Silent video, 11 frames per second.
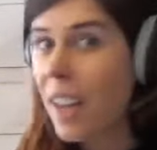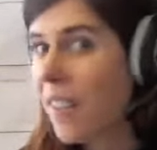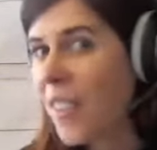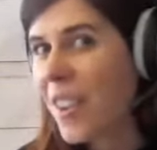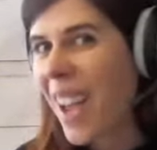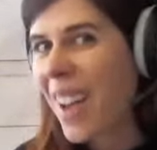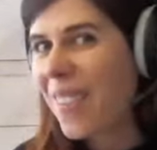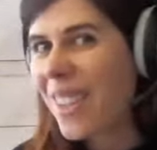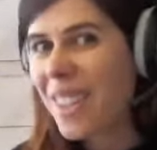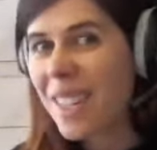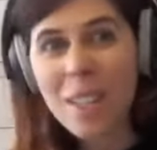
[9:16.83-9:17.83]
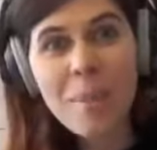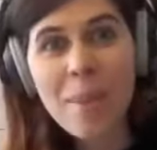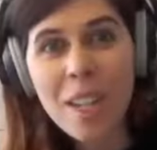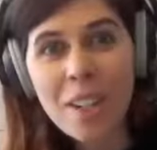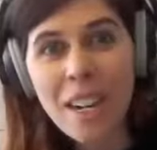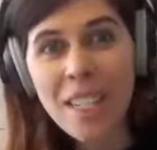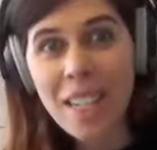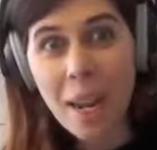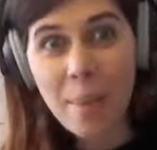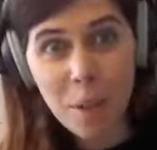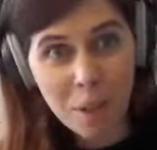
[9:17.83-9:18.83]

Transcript: If you have one, this could be a great time.